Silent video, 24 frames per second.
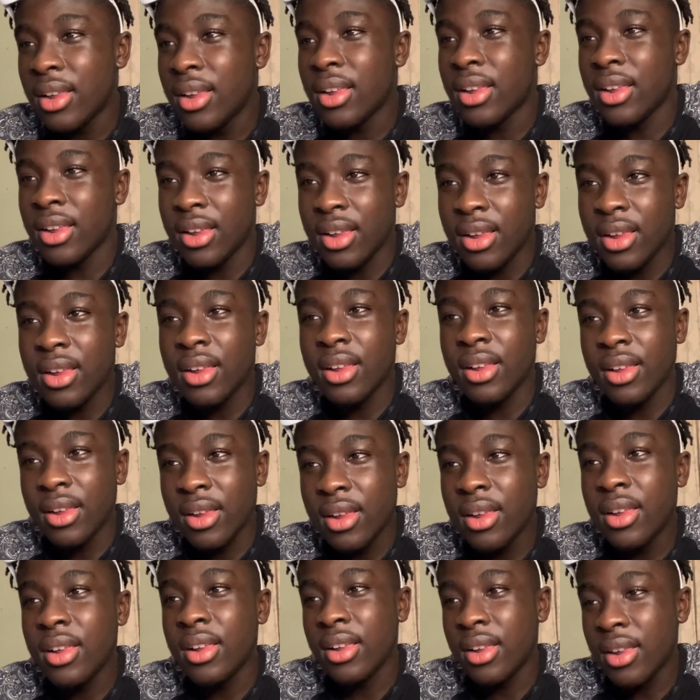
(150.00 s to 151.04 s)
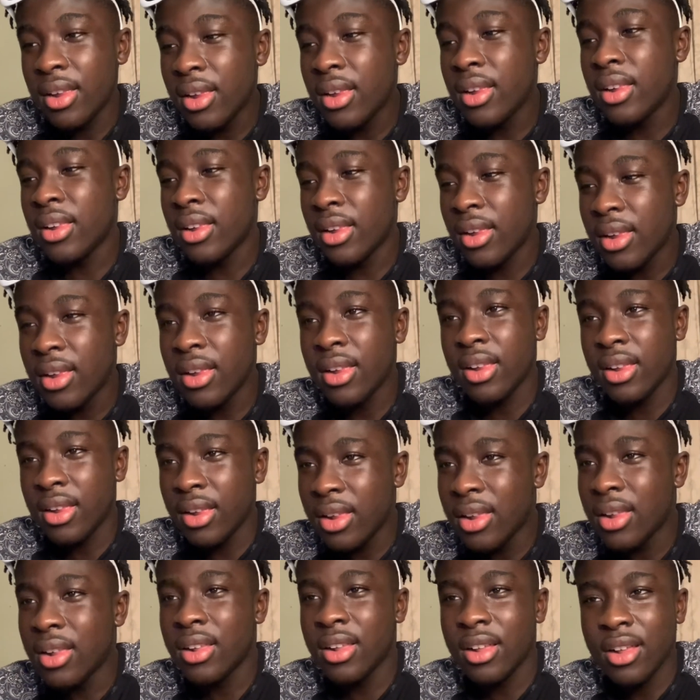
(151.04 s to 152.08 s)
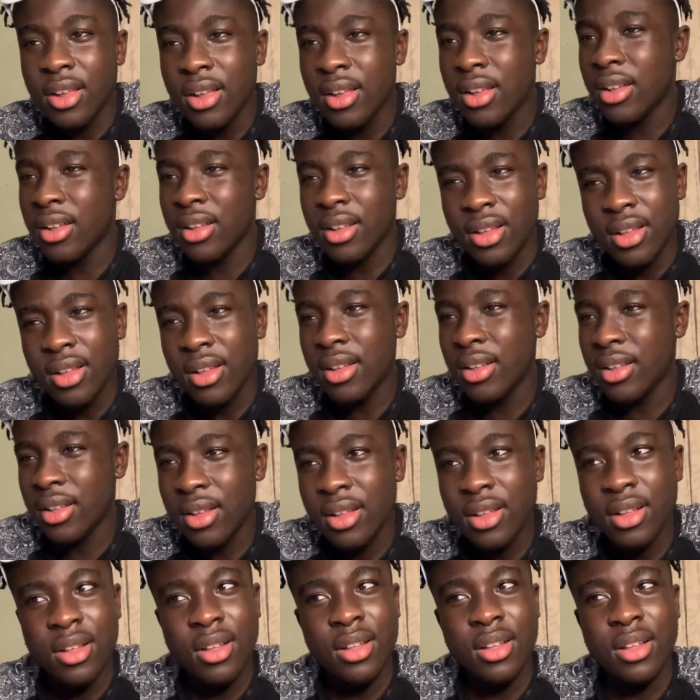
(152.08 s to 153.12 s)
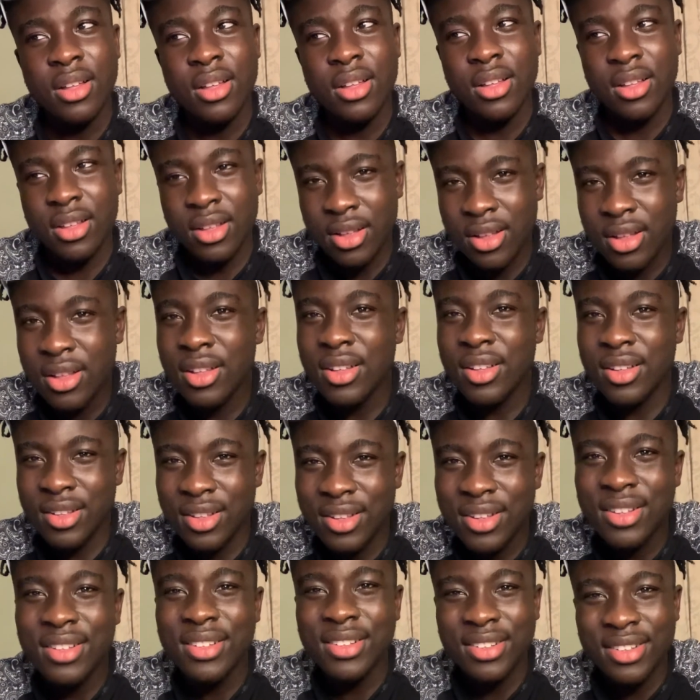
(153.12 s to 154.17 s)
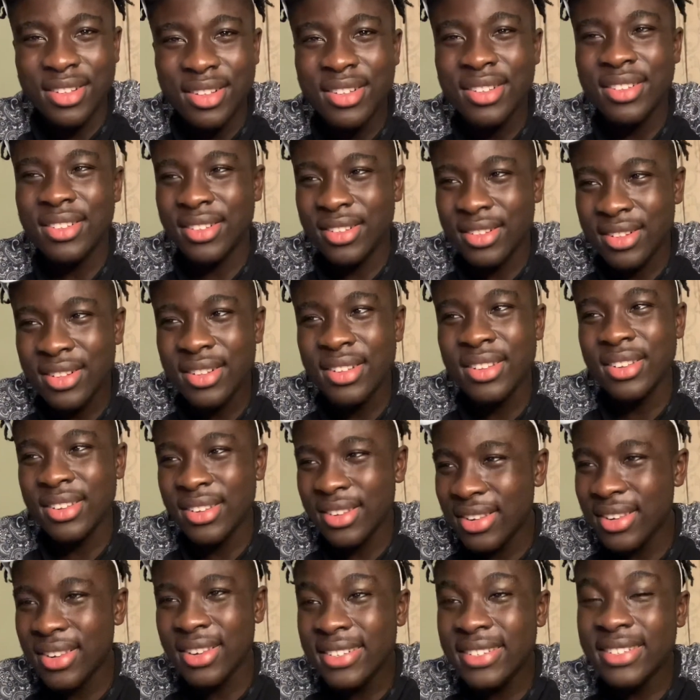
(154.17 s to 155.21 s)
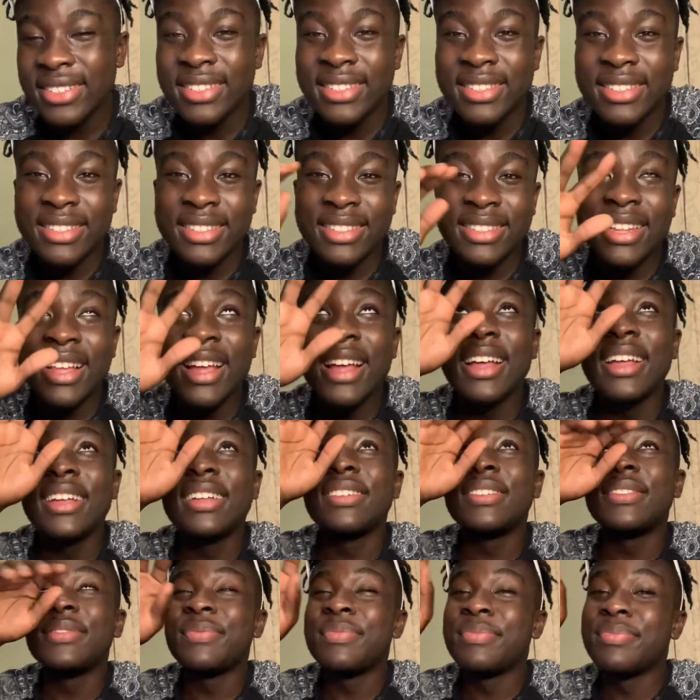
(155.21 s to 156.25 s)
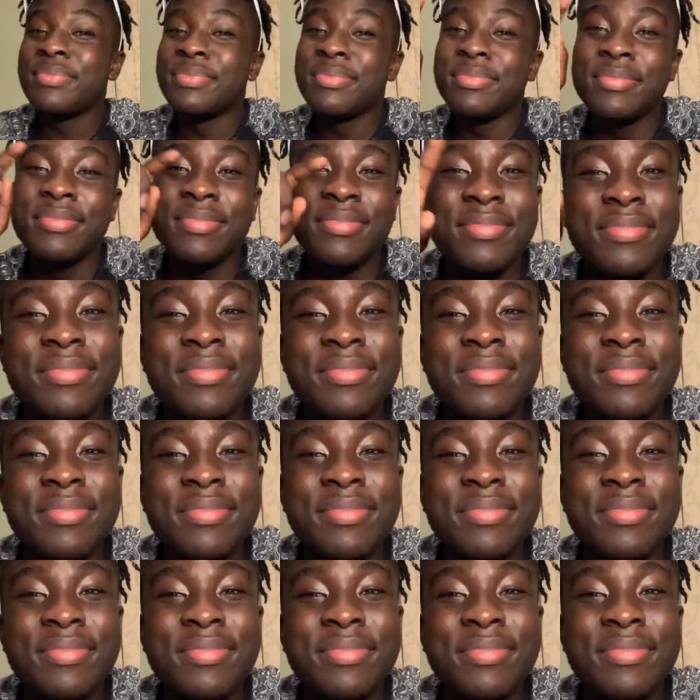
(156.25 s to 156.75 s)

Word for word: same thing I told you that I never would. I told you I changed, even when I knew I never could. Need you to stay, need you to stay.